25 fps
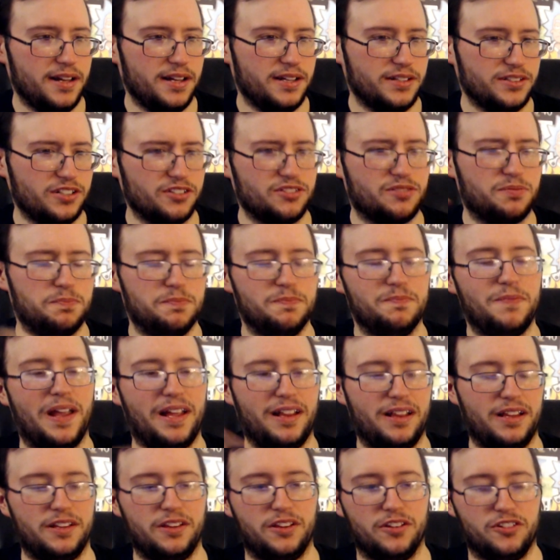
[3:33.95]
Just
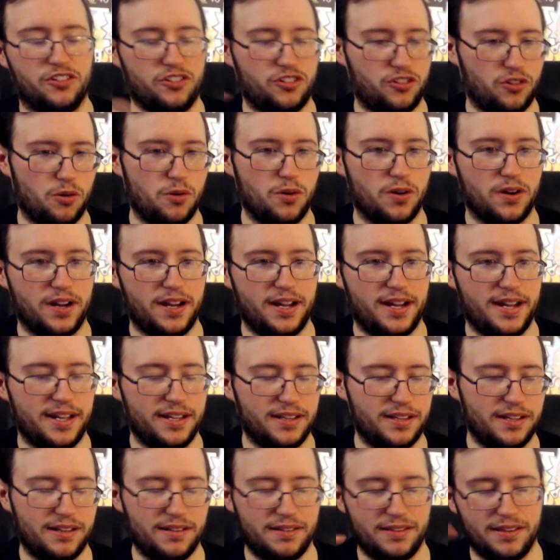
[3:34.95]
mainly the story and
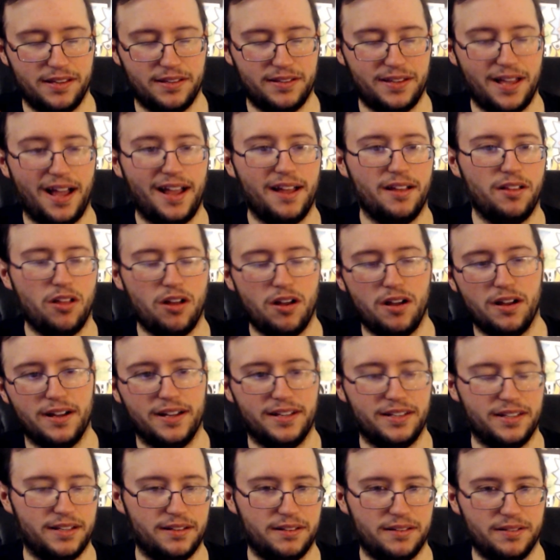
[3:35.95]
the dialogue
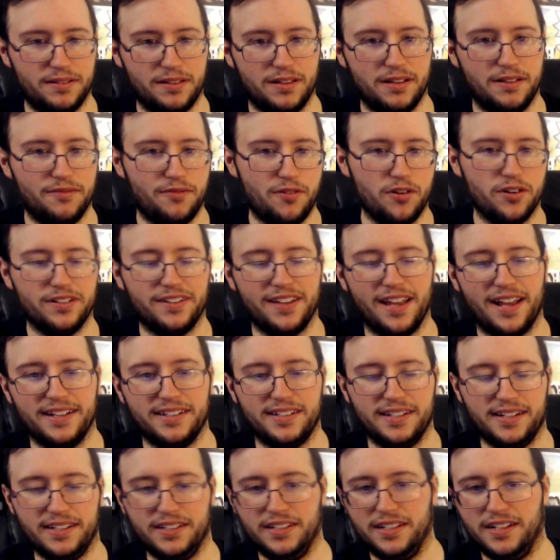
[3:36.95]
and the voice
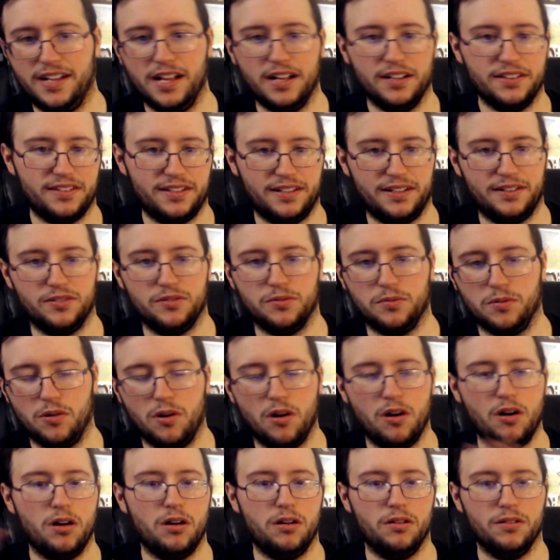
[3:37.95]
acting and the cutscenes were
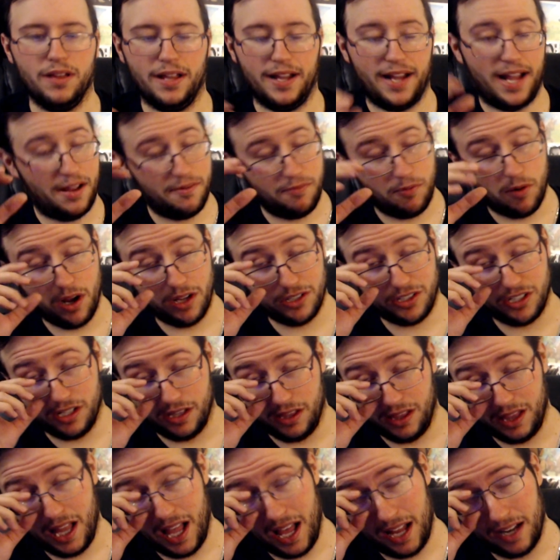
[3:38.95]
all... Like, I've watched a
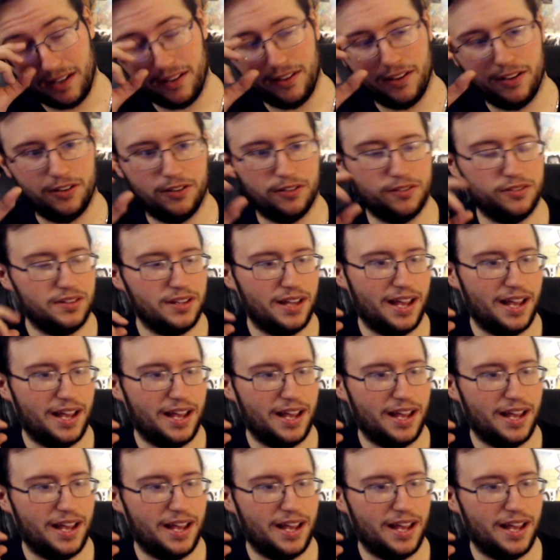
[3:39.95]
lot of those.